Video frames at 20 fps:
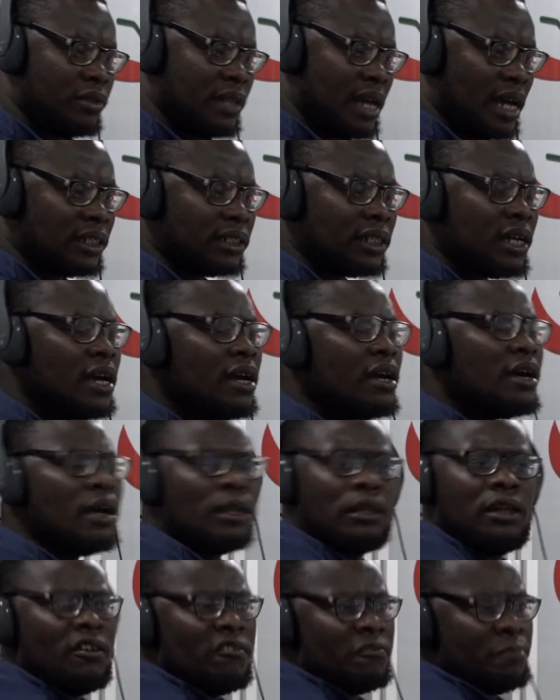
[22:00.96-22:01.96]
that. A
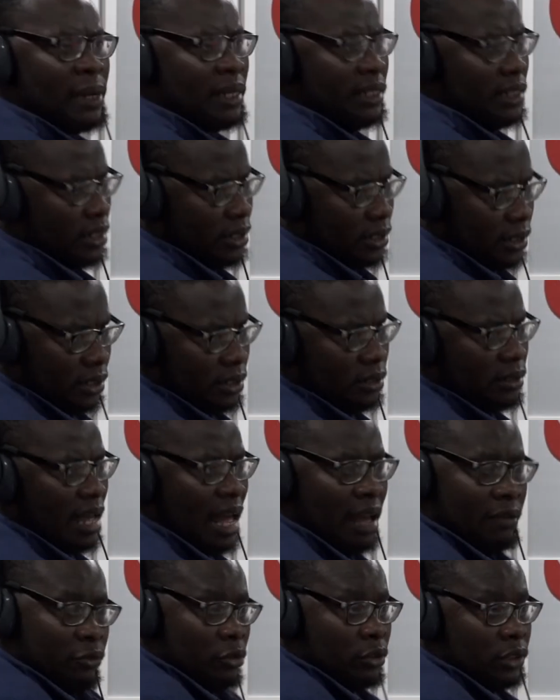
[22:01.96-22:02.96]
lot of persons
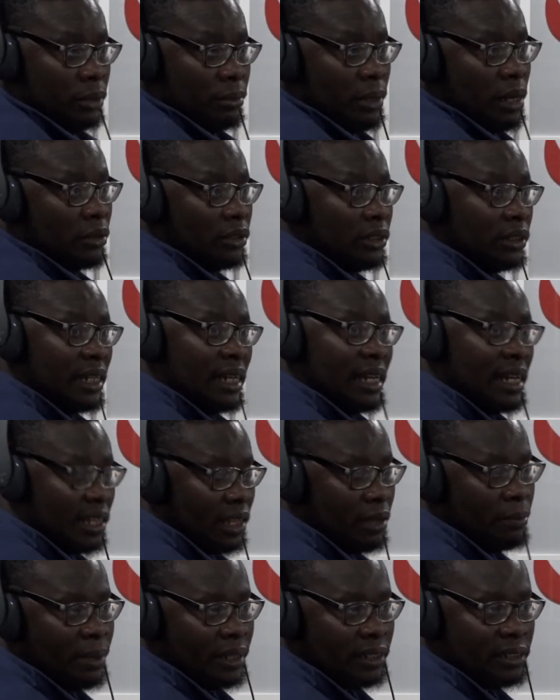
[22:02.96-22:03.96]
have talked about it, and I
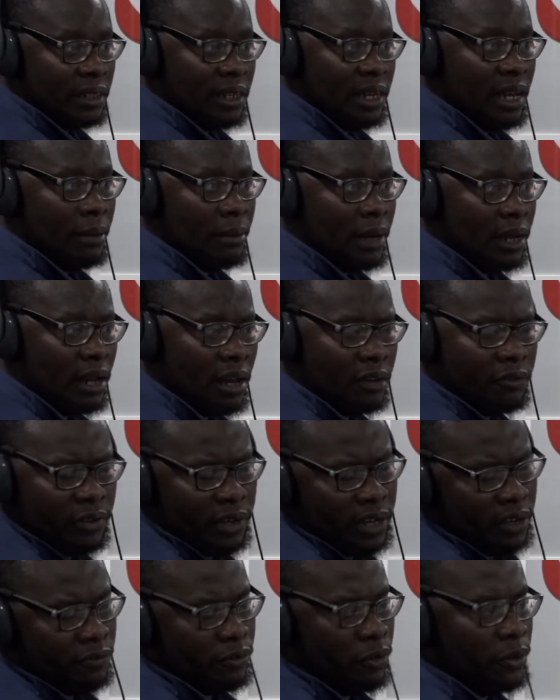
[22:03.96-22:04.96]
think personally I'm an
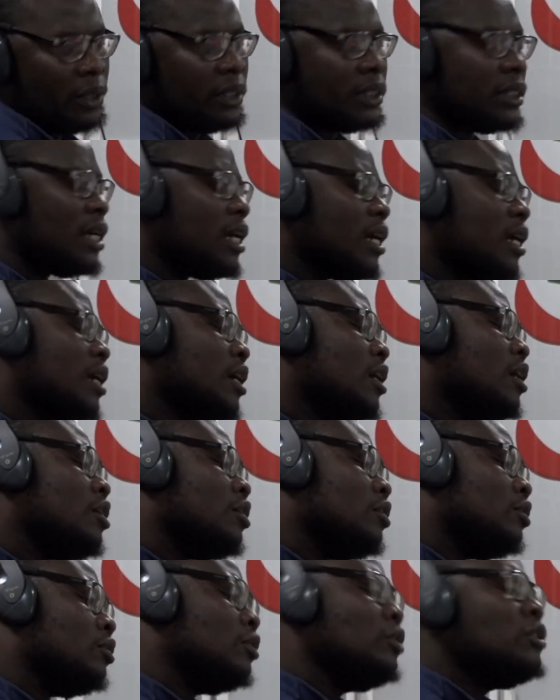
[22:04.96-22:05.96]
advocate for it.
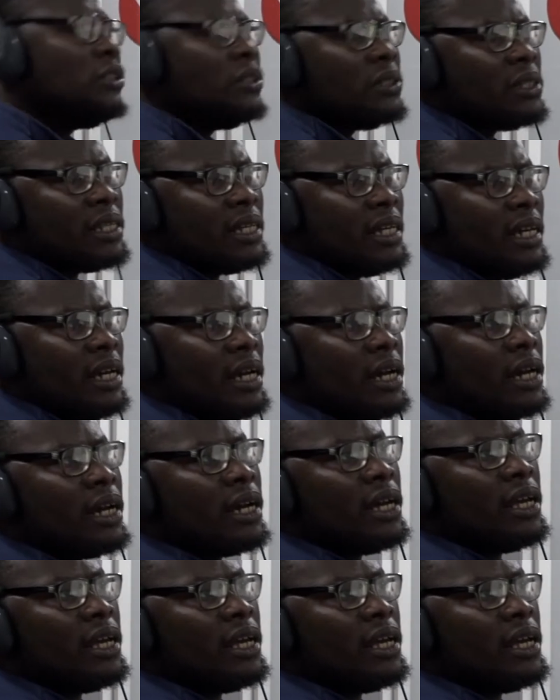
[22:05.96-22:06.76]
Don't you think